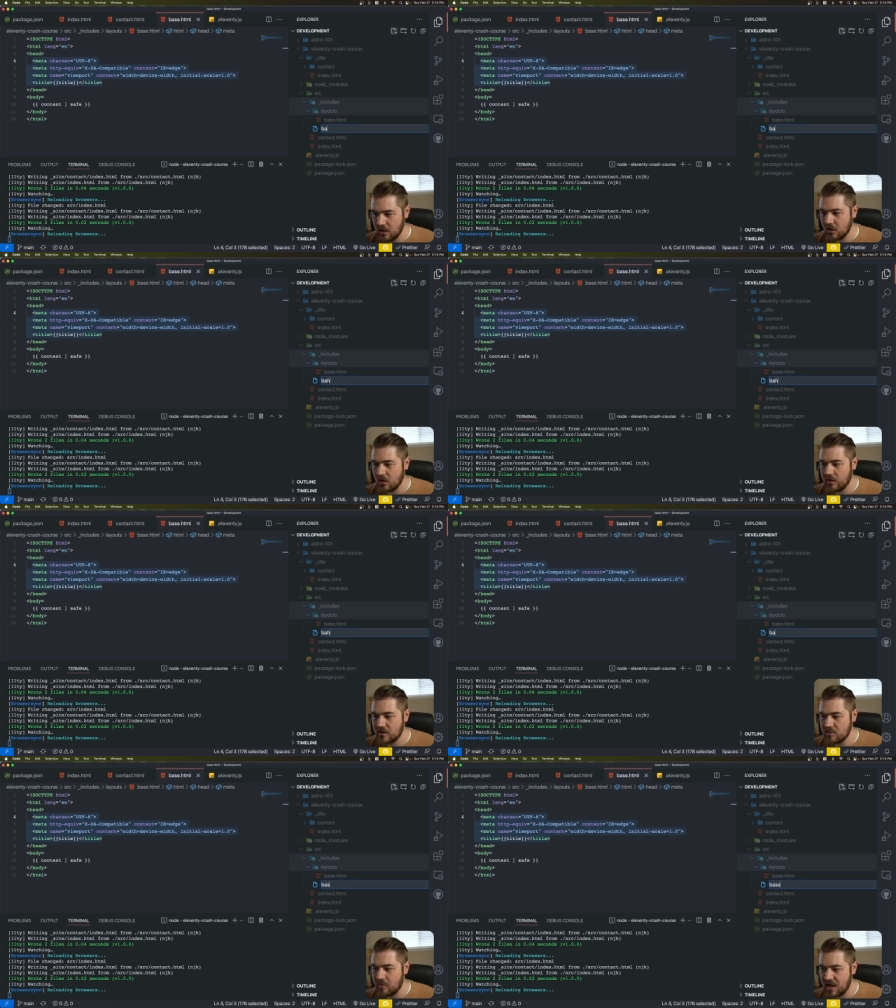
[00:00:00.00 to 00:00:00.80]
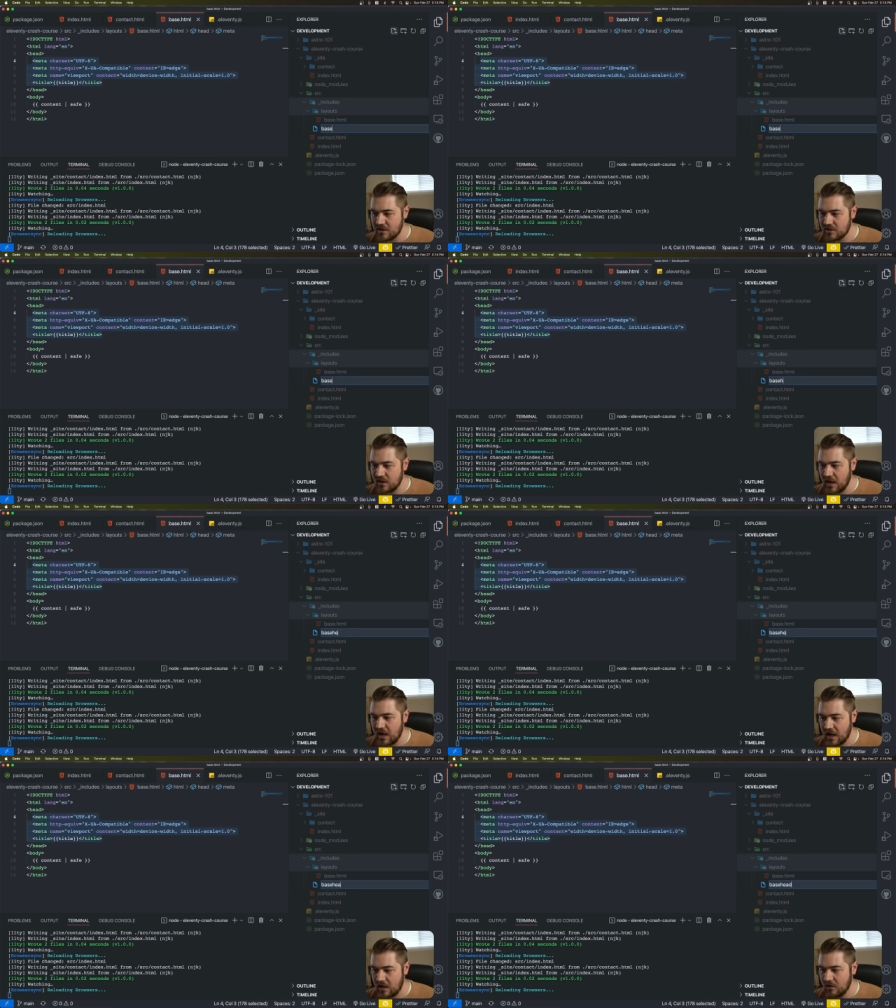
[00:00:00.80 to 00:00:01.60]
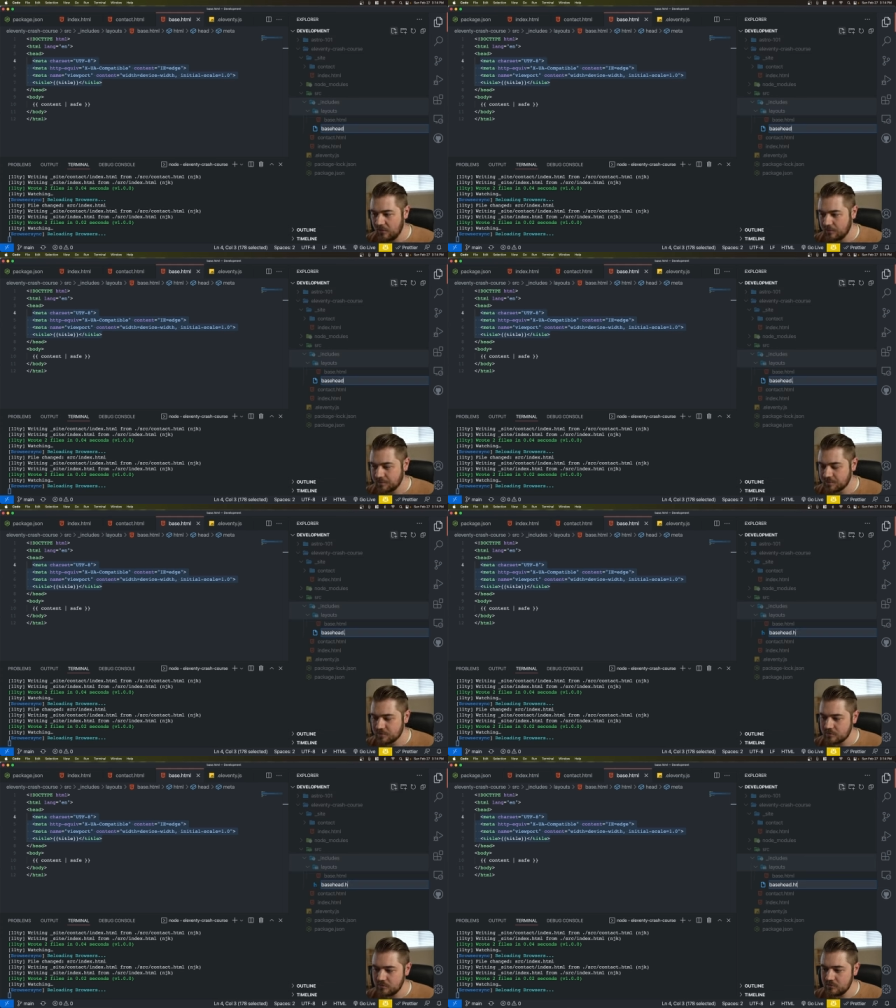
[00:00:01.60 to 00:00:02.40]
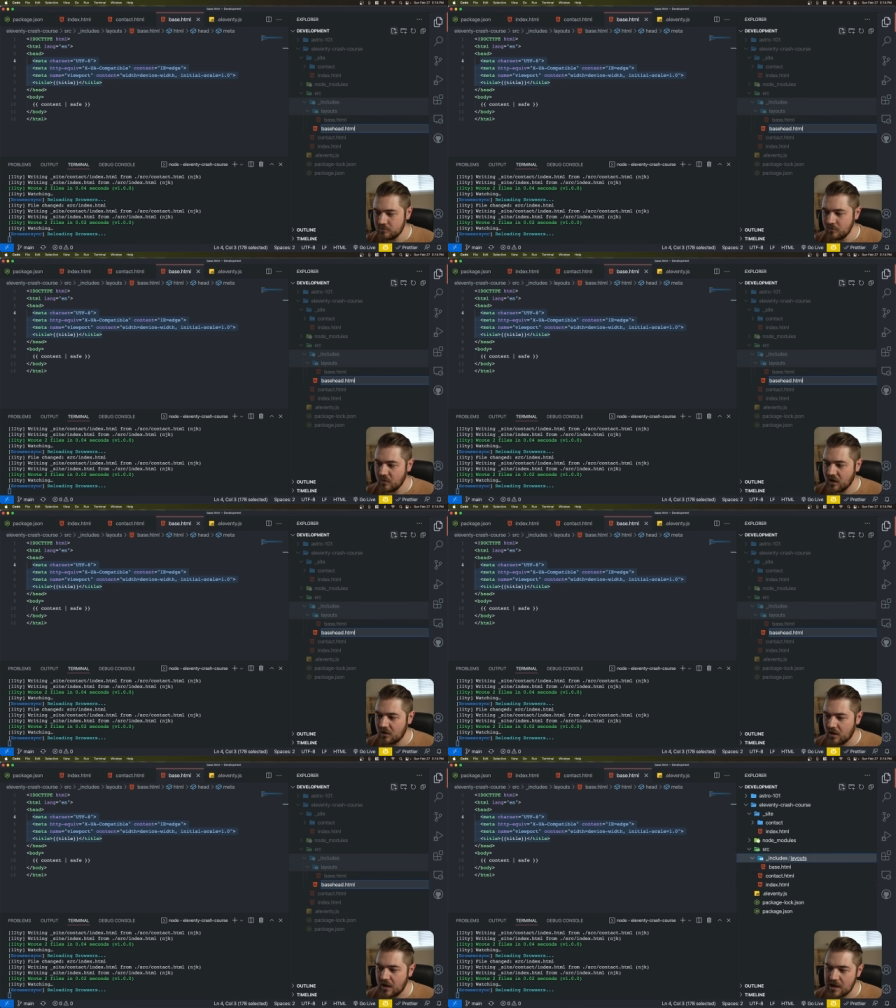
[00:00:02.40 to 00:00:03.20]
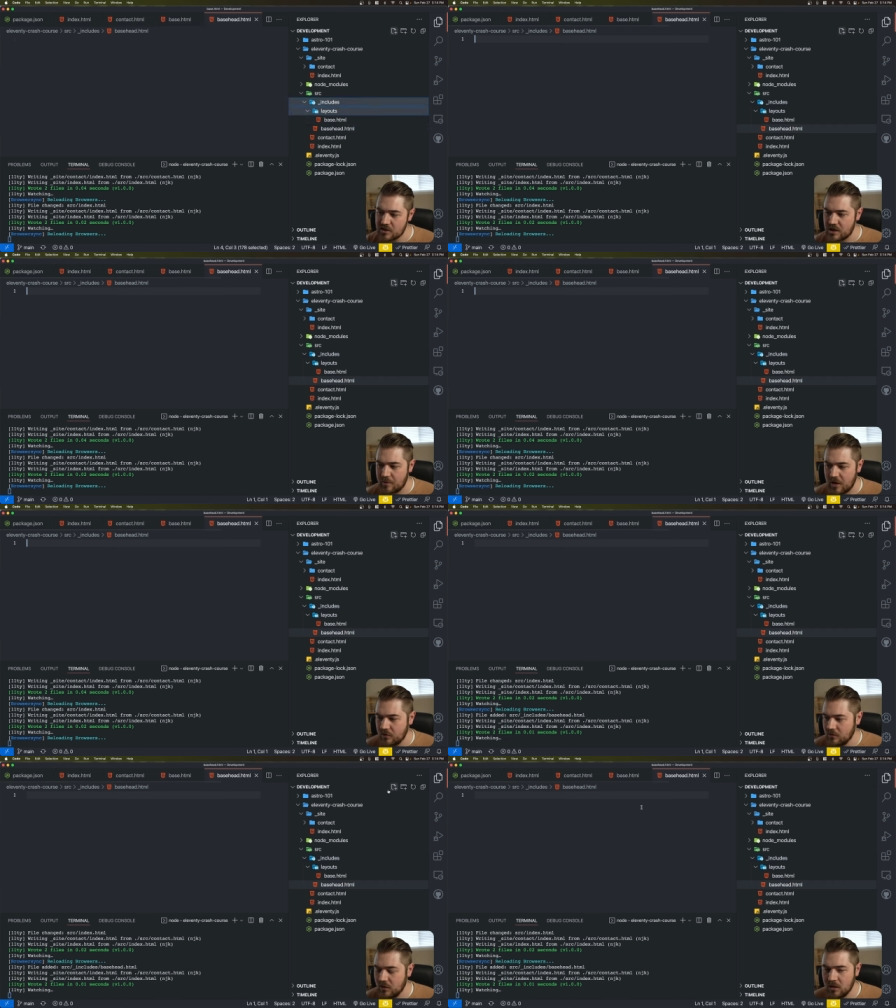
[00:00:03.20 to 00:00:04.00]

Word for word: call this base head .html,